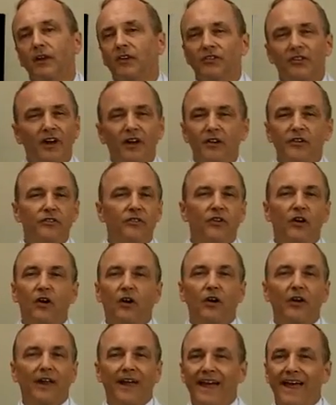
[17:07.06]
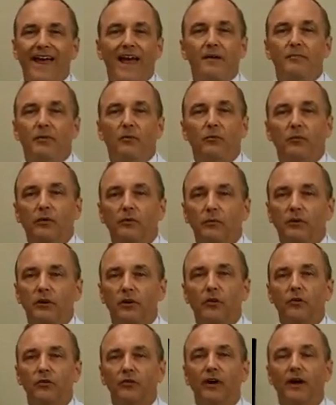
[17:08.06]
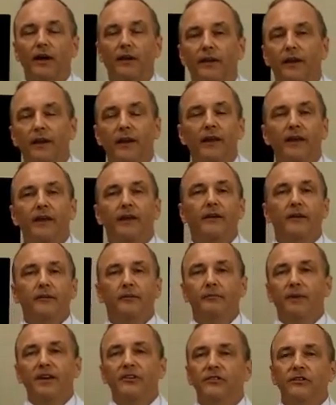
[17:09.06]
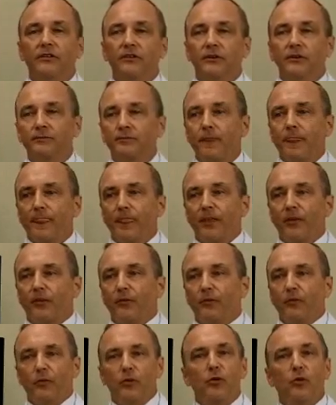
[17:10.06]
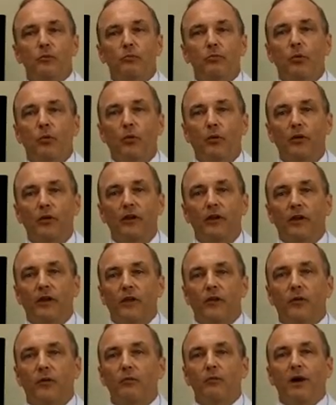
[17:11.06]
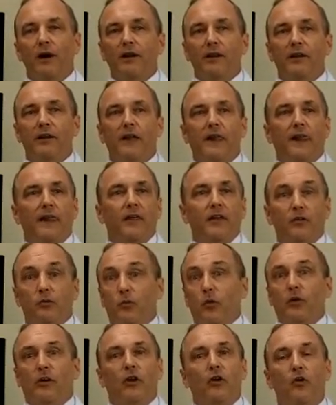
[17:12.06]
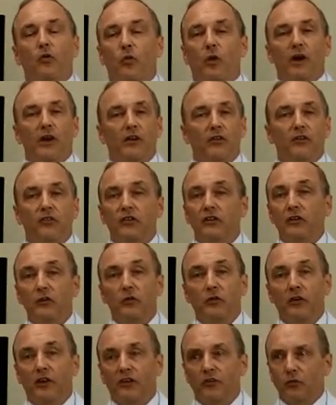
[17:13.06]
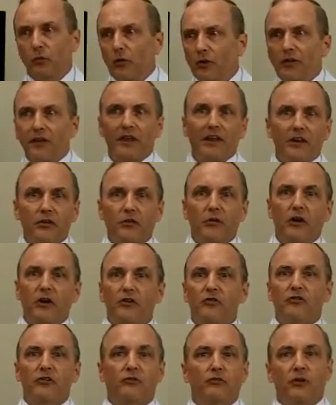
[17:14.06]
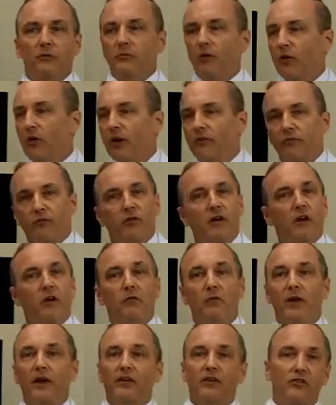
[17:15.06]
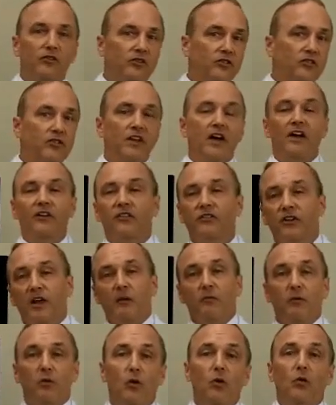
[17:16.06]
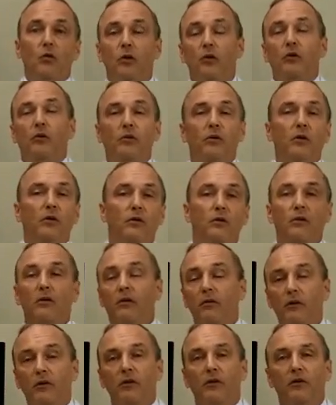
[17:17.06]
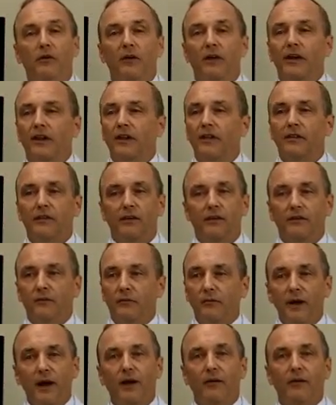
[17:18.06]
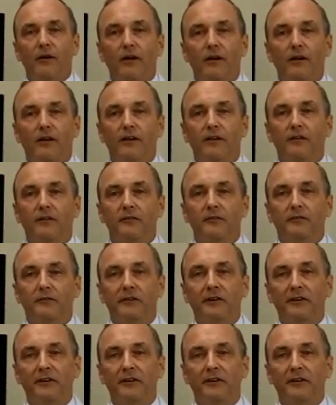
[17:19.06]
So how does it all happen? What goes on? Basically, when you're born, your body is working great. You see little kids, where do they get their energy from? They're off running around and just nonstop go, go, go, go, go. You think, wow, you know,